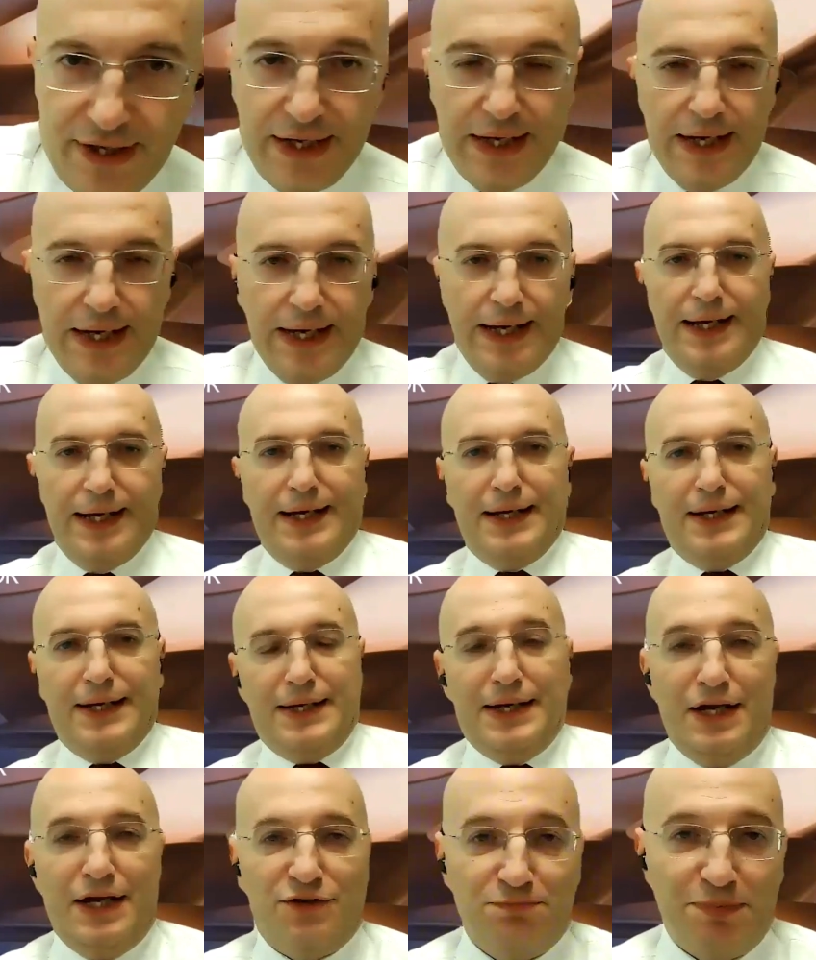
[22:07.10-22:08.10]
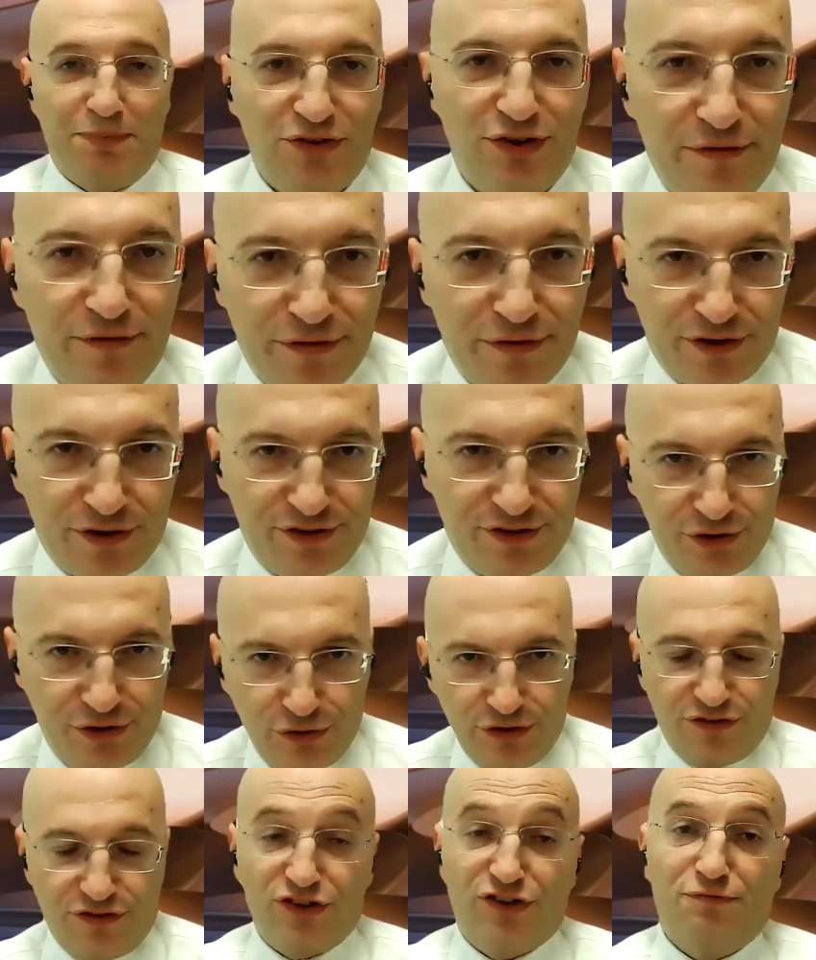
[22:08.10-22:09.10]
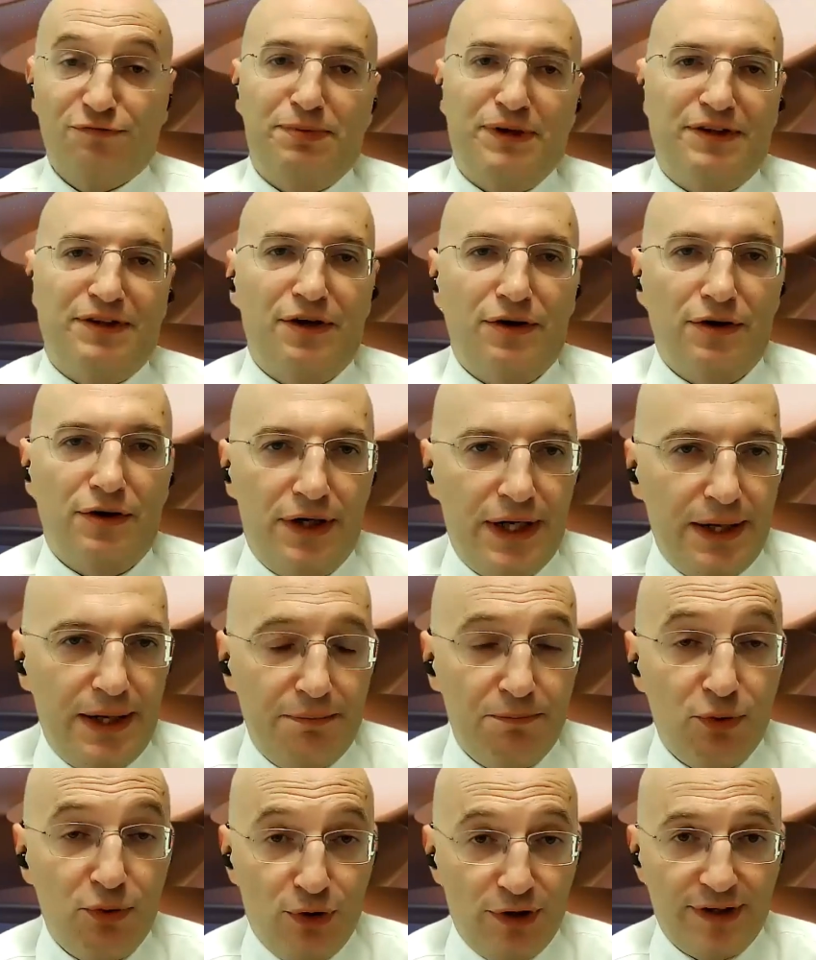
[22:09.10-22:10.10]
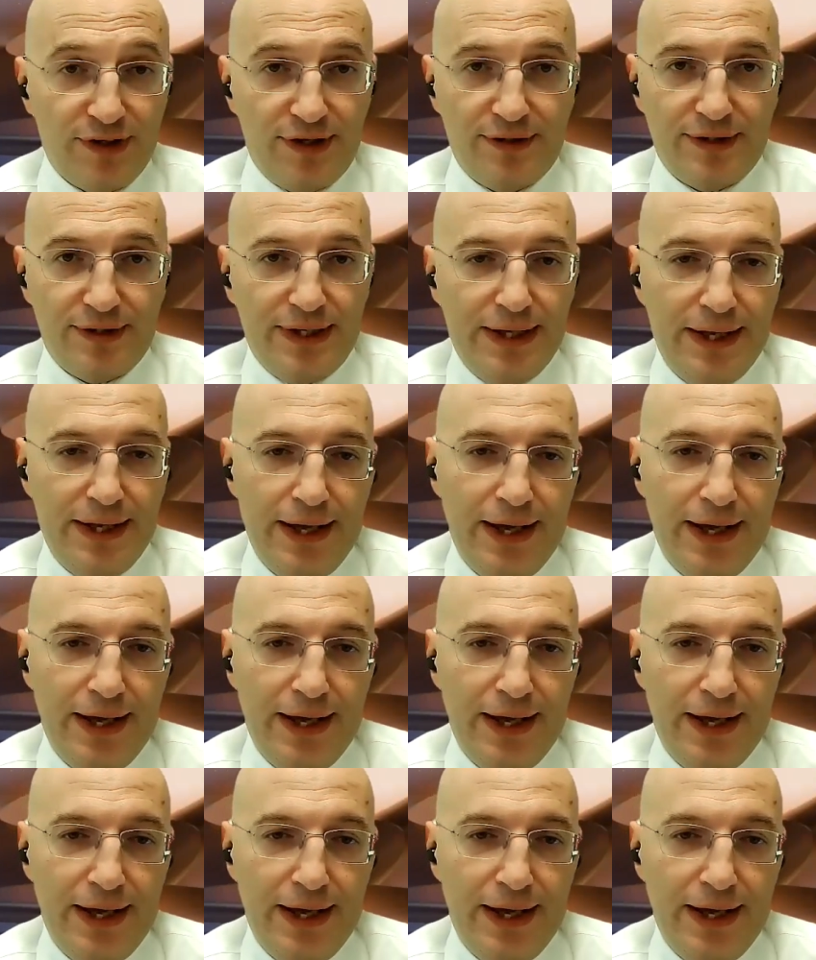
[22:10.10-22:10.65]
especially for students, it's particularly important.